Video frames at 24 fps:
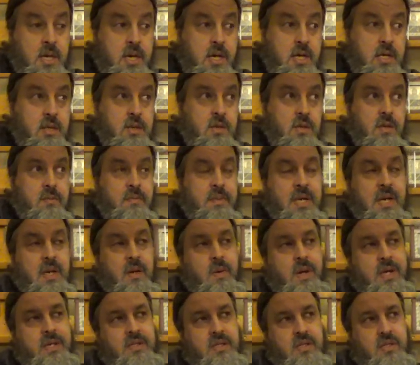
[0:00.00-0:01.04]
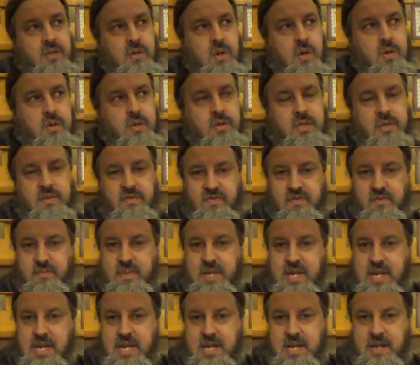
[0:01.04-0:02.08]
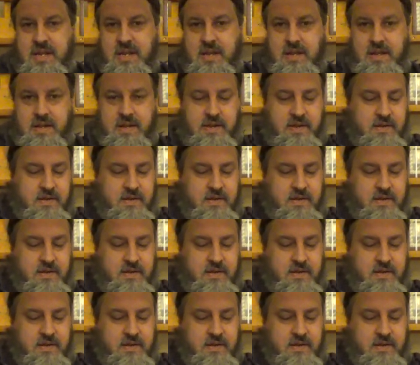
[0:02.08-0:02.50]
And so in many ways, there's no, for me,